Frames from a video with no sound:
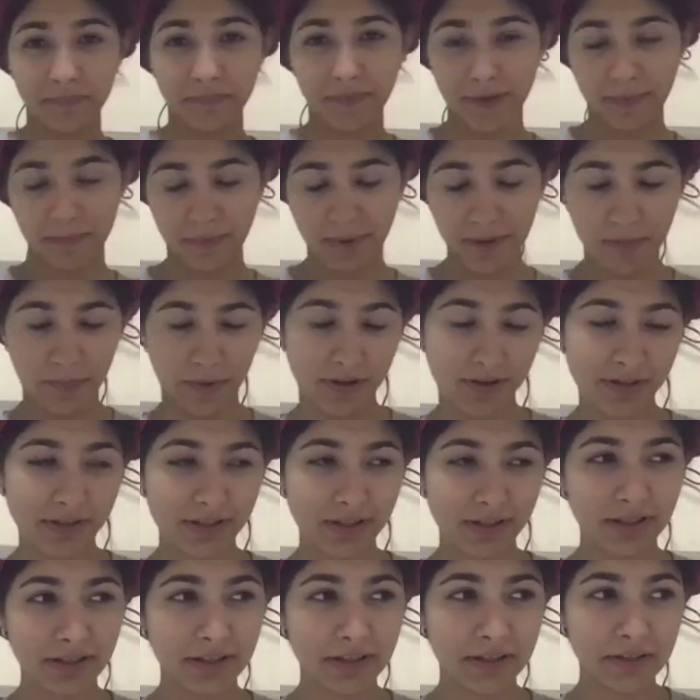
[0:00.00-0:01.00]
Me
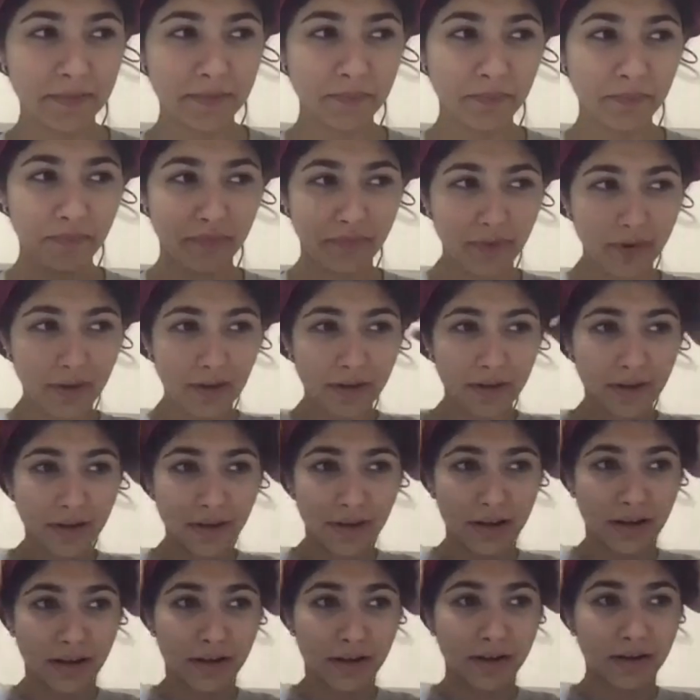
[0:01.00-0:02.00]
personally,
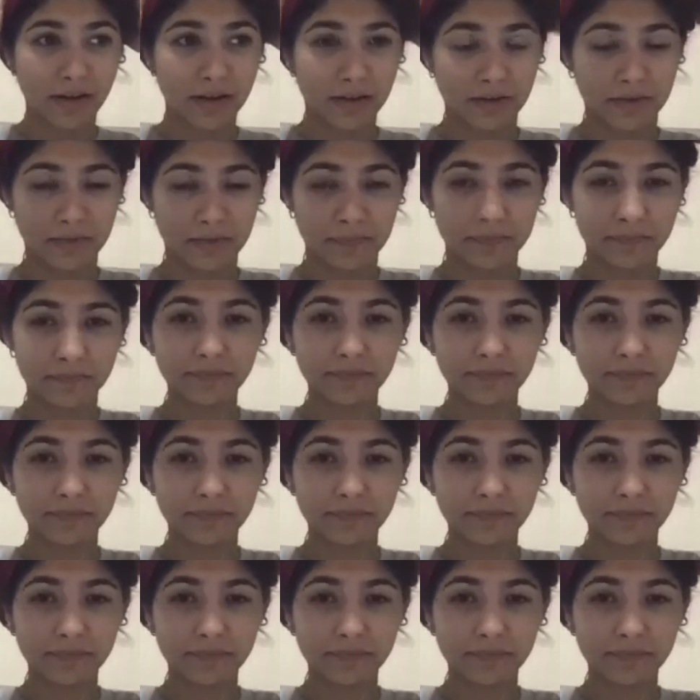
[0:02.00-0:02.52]
um,